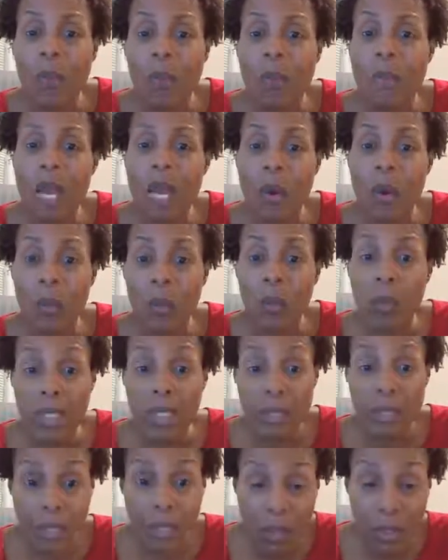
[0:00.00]
but I went
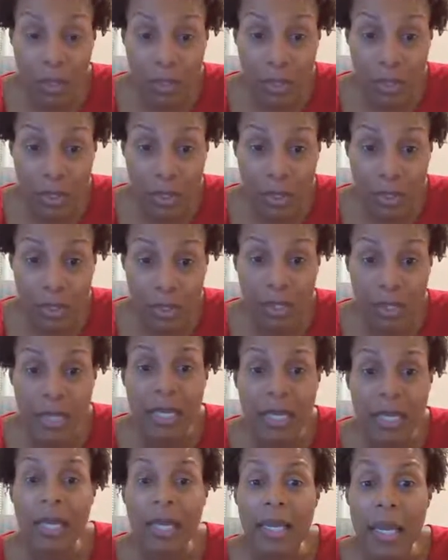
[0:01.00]
to the grocery store,
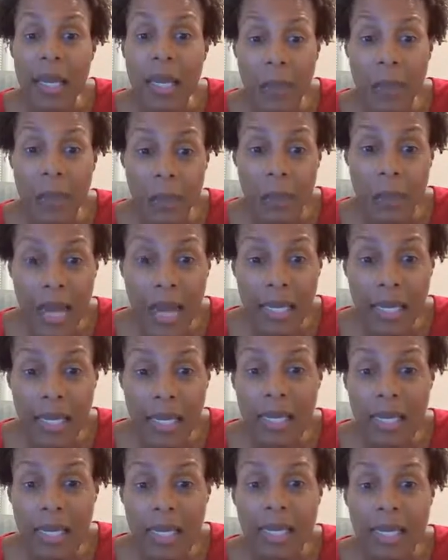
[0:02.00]
got what I
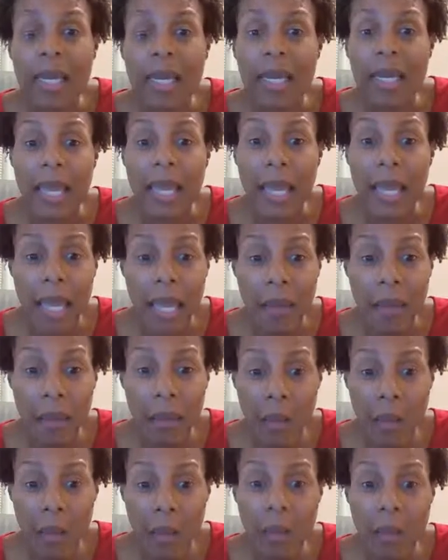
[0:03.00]
needed, came
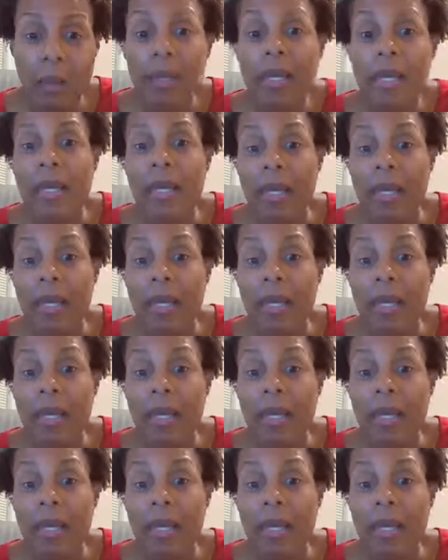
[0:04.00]
home,